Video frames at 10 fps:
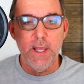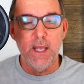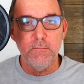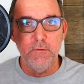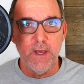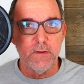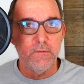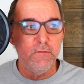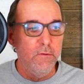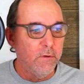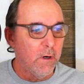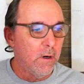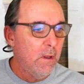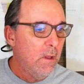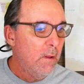they have to move out sooner,
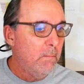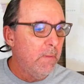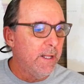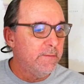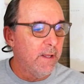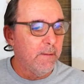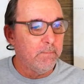but